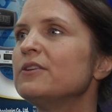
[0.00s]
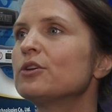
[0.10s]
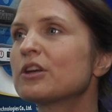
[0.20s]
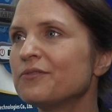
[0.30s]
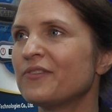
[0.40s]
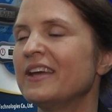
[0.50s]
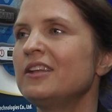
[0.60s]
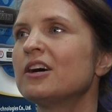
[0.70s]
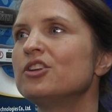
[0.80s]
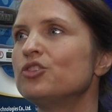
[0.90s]
you can find it
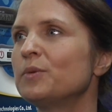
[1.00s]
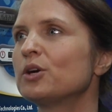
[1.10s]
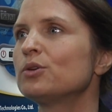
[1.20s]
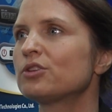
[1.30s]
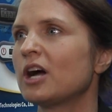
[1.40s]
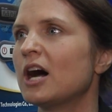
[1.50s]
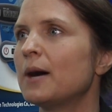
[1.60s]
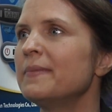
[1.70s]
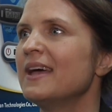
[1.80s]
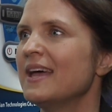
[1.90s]
under
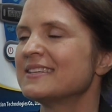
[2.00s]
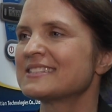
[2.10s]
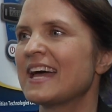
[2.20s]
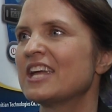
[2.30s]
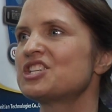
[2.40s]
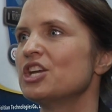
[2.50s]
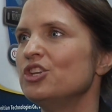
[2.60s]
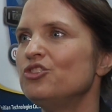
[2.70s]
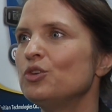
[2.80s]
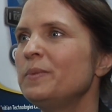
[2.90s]
yubico.com slash
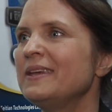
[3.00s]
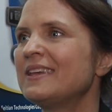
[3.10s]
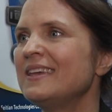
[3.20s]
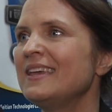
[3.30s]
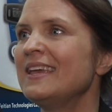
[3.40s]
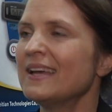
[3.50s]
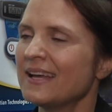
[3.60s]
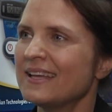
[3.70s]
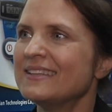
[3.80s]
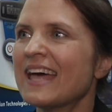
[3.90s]
YubiKey
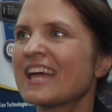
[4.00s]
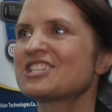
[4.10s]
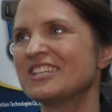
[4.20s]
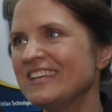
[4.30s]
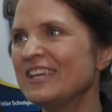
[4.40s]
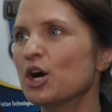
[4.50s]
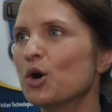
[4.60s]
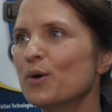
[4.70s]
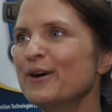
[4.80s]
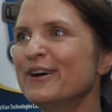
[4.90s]
dash
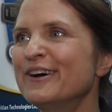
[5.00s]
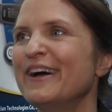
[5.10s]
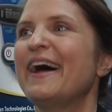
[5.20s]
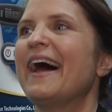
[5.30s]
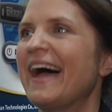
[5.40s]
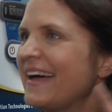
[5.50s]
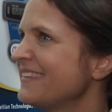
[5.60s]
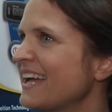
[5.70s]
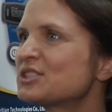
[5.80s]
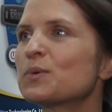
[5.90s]
neo, and
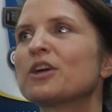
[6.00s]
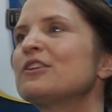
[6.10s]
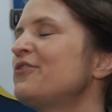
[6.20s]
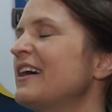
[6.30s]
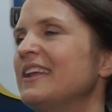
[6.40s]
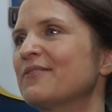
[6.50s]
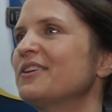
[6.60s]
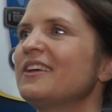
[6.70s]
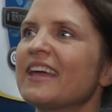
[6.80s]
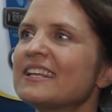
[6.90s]
that's where you'll find
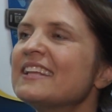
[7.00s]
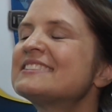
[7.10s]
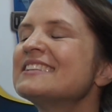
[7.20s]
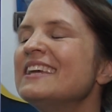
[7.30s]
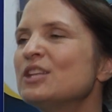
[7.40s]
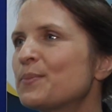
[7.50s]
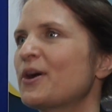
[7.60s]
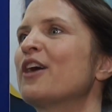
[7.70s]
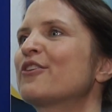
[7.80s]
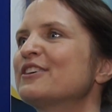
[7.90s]
everything, and it's in the
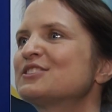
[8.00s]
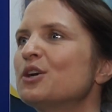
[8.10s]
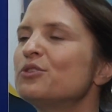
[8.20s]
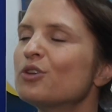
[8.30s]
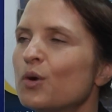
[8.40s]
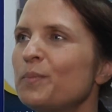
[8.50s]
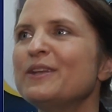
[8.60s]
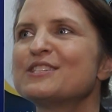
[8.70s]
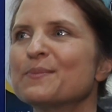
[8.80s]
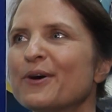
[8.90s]
progress, so don't be
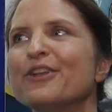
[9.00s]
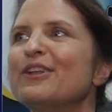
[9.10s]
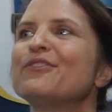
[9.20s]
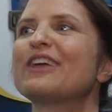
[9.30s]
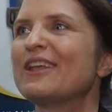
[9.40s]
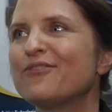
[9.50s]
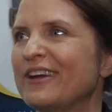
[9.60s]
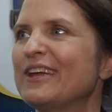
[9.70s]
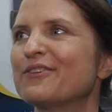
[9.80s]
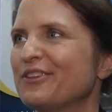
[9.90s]
disappointed if you can't
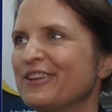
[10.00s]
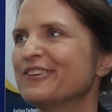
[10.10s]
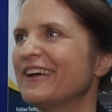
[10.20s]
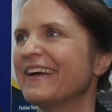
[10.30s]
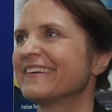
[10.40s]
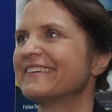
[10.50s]
find everything today.